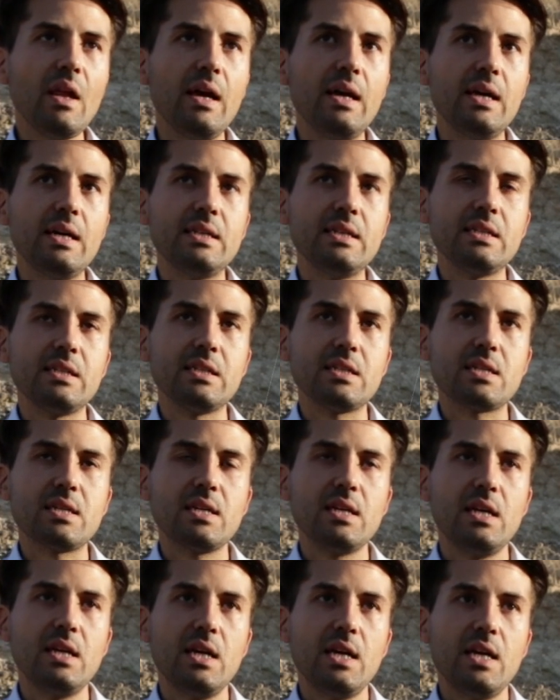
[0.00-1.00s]
And
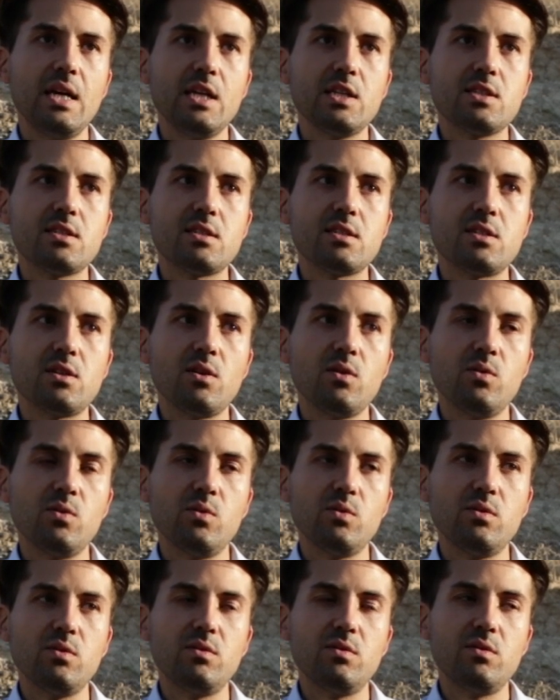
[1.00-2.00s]

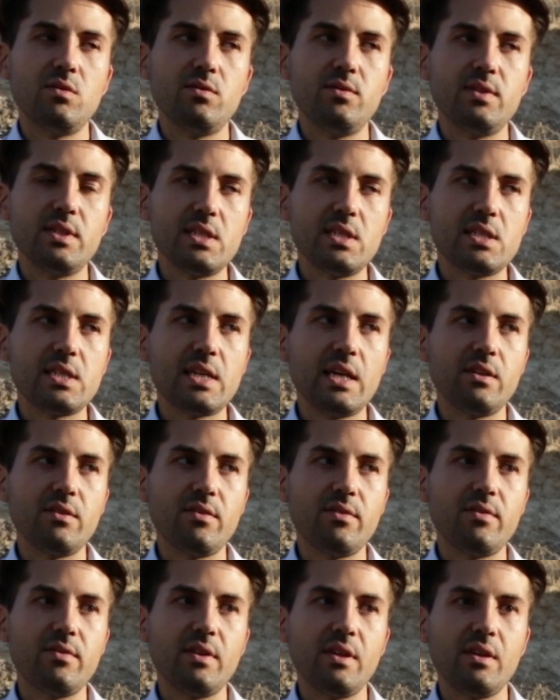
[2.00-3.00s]
so this is kind
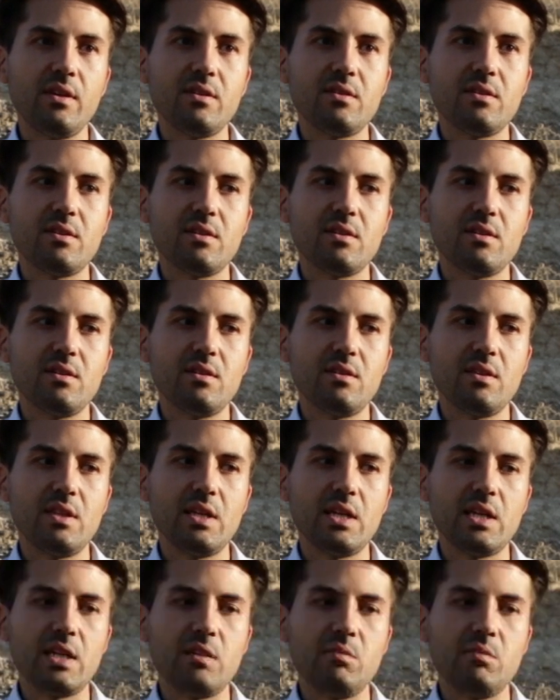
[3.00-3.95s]
of thing that